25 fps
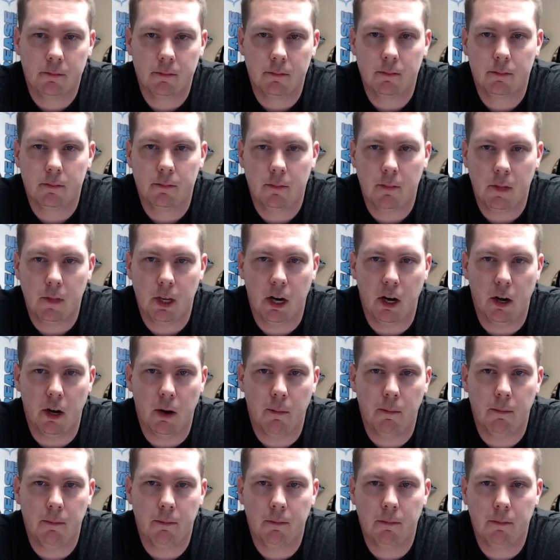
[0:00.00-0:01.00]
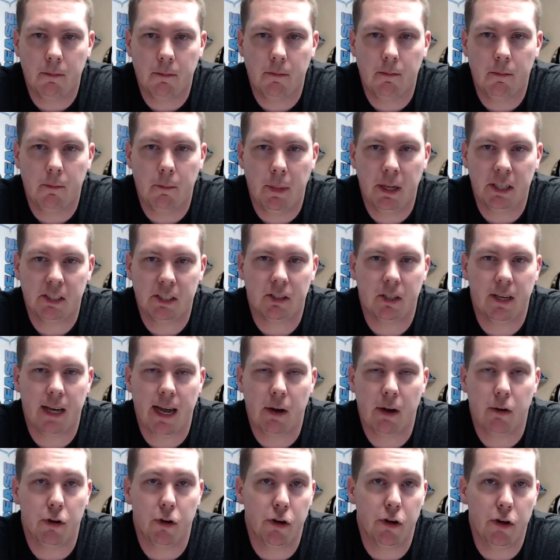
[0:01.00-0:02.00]
you know, basically how
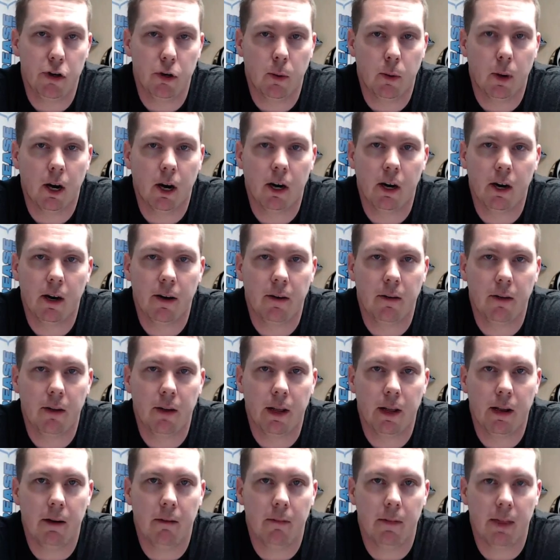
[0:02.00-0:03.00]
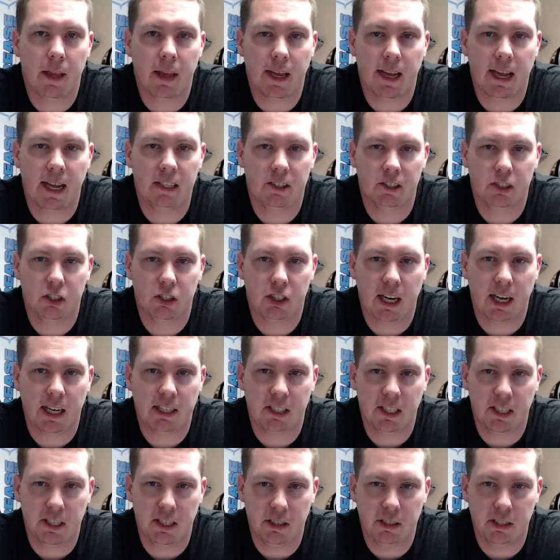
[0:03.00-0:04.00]
good you are and and the kinds of shots that
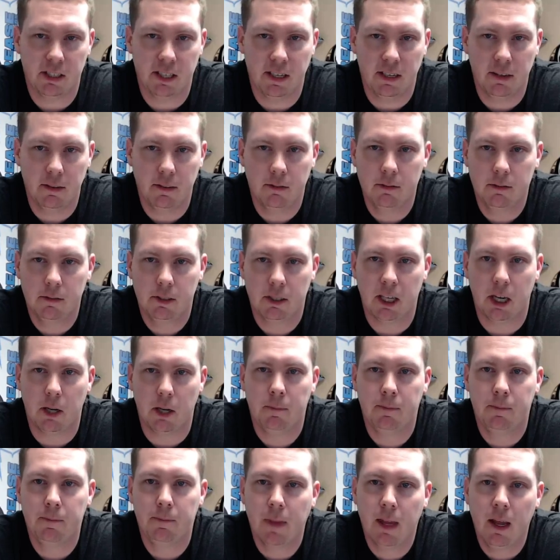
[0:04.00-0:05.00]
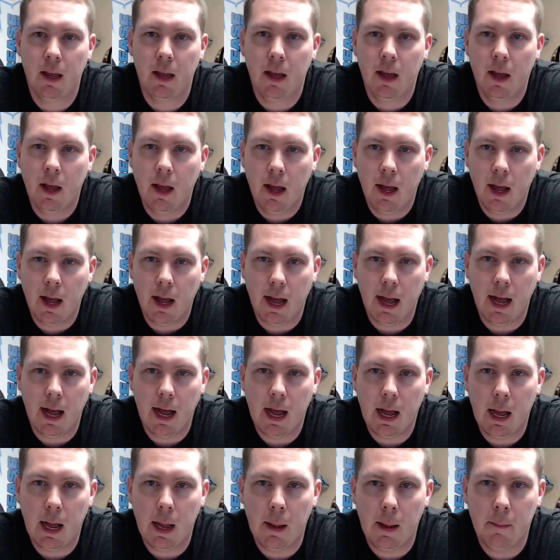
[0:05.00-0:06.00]
you're seeing. So,
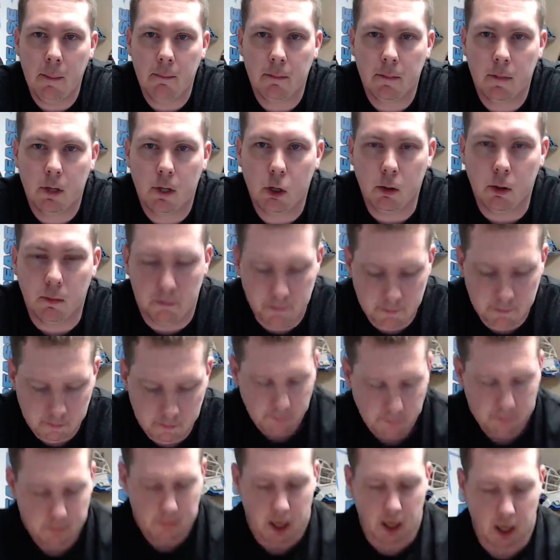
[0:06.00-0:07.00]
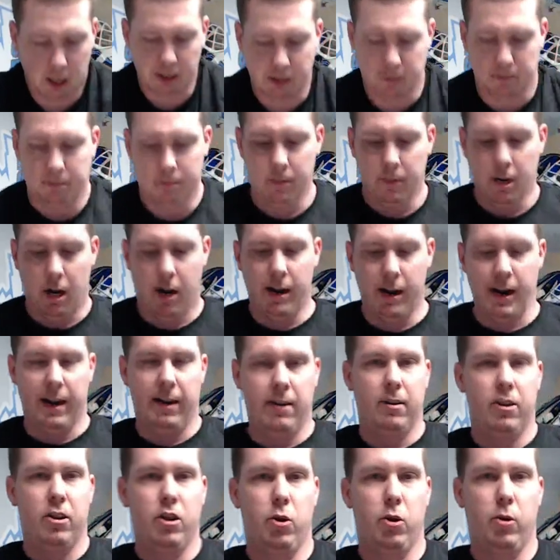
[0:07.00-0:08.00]
um, cool. Awesome. All right,
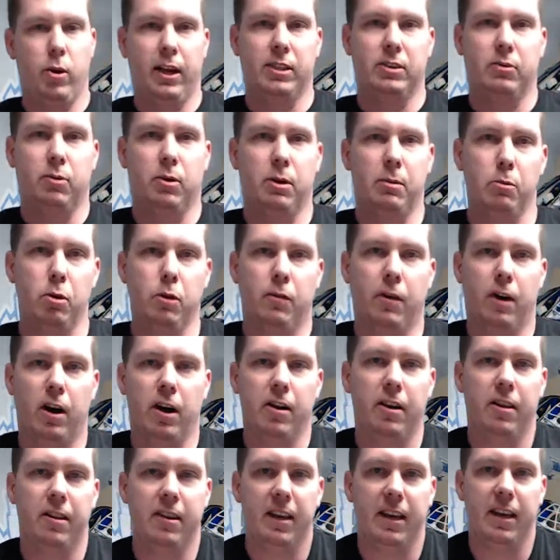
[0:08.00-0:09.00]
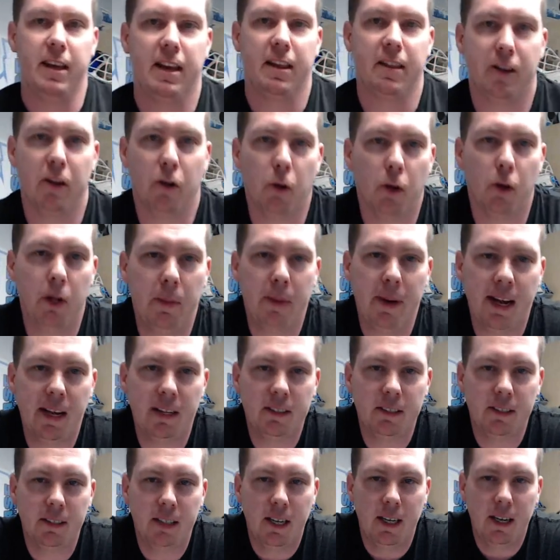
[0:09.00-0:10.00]
you guys want to move on to the uh, the goalie pads?
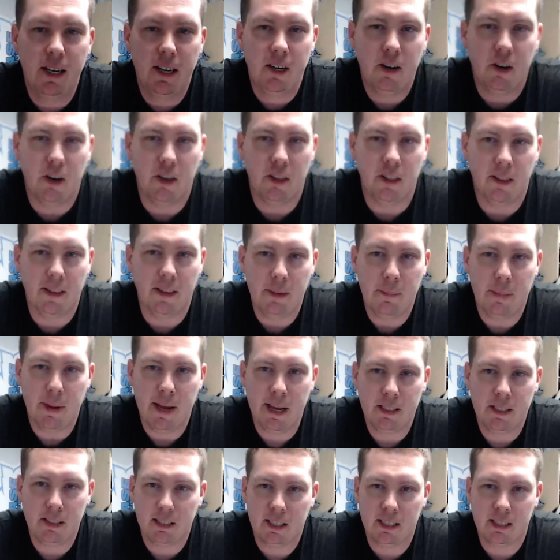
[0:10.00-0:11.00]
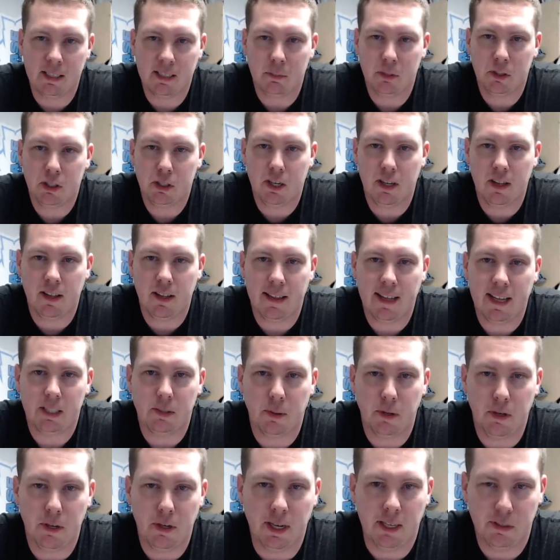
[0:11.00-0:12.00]
or the leg pads because I'm sure that that's what
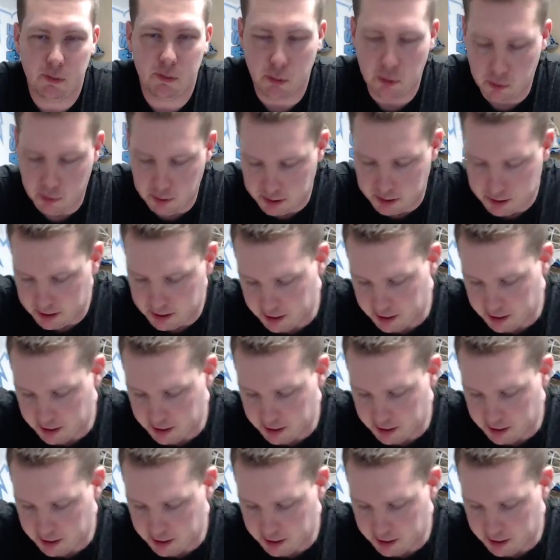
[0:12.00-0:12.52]
you guys really want to see.